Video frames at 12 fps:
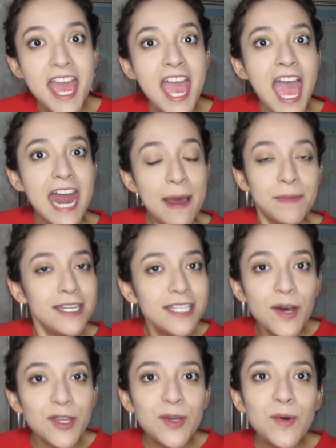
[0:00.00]
And I'm gonna
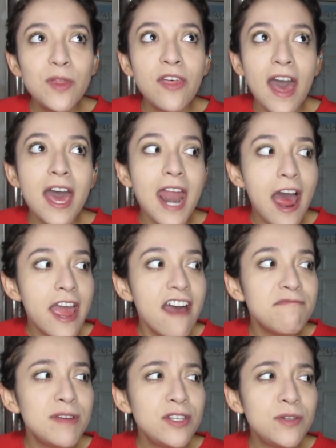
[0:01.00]
tell you that I
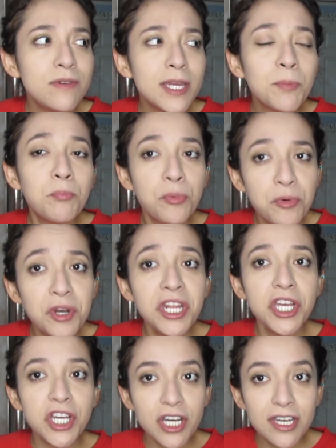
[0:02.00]
have been doing pretty
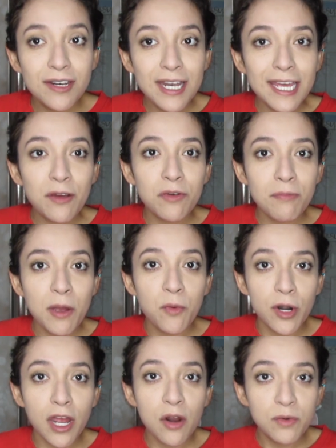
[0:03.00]
good, like with my
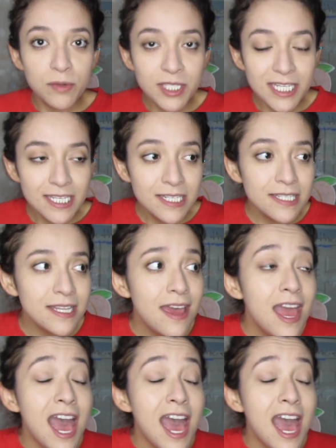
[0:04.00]
workout routines.